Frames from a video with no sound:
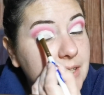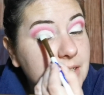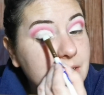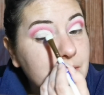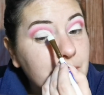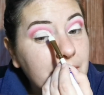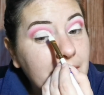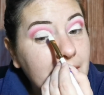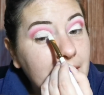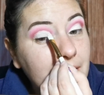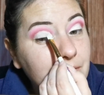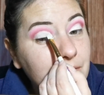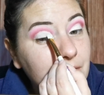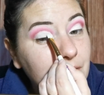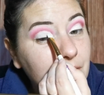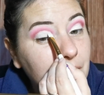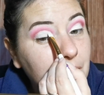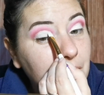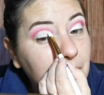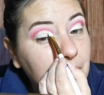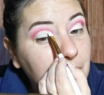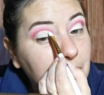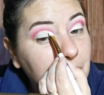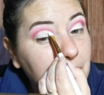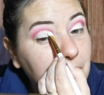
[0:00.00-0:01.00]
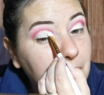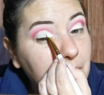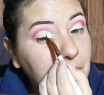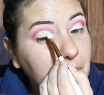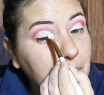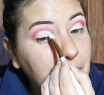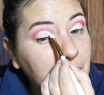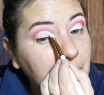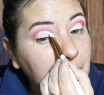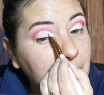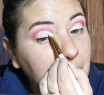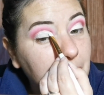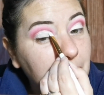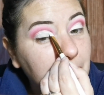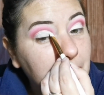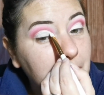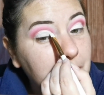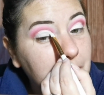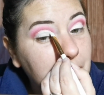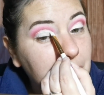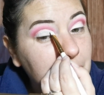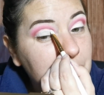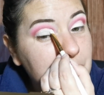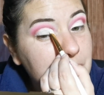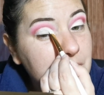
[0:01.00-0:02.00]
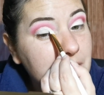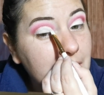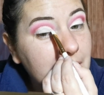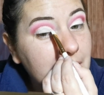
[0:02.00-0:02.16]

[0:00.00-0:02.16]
so unfortunately I